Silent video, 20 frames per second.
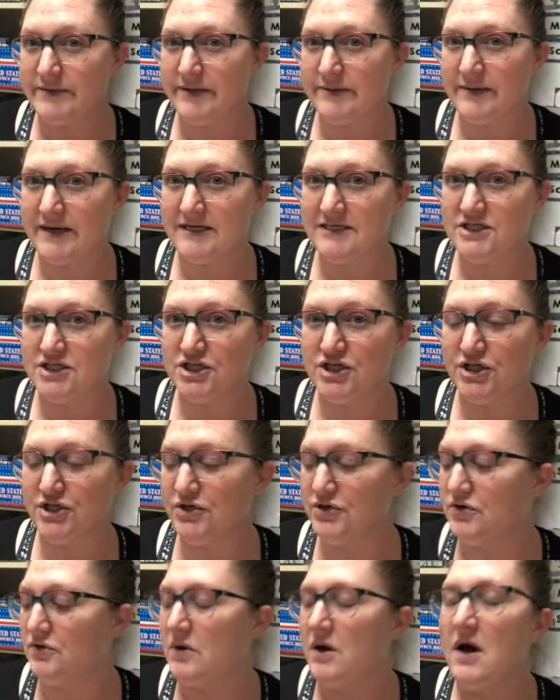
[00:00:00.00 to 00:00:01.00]
we read
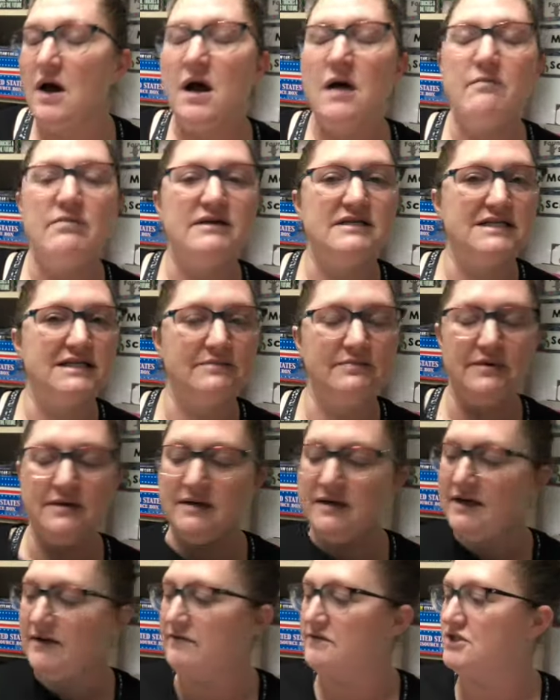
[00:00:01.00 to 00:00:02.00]
two, but
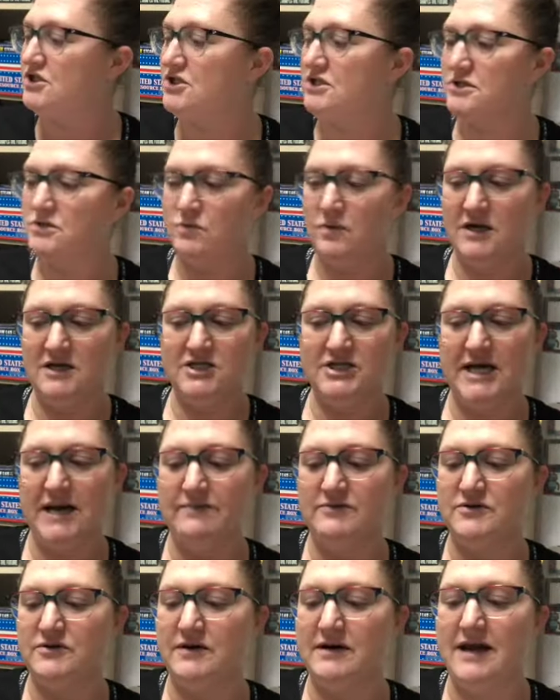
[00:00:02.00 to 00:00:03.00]
typically it was just one
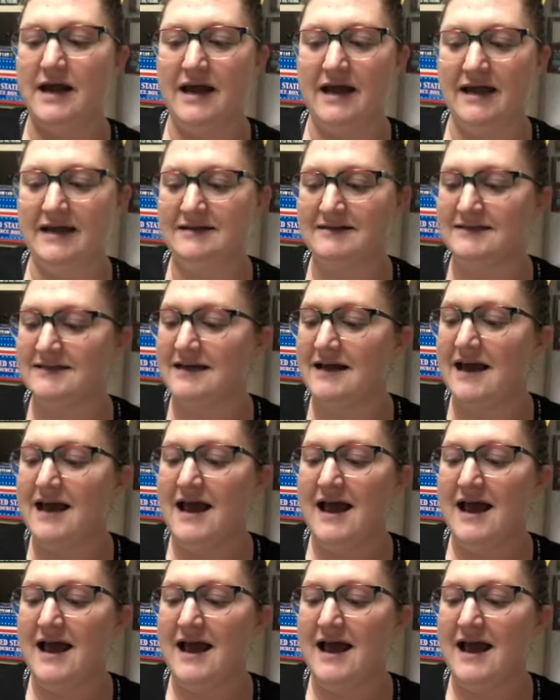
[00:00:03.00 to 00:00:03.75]
chapter at night.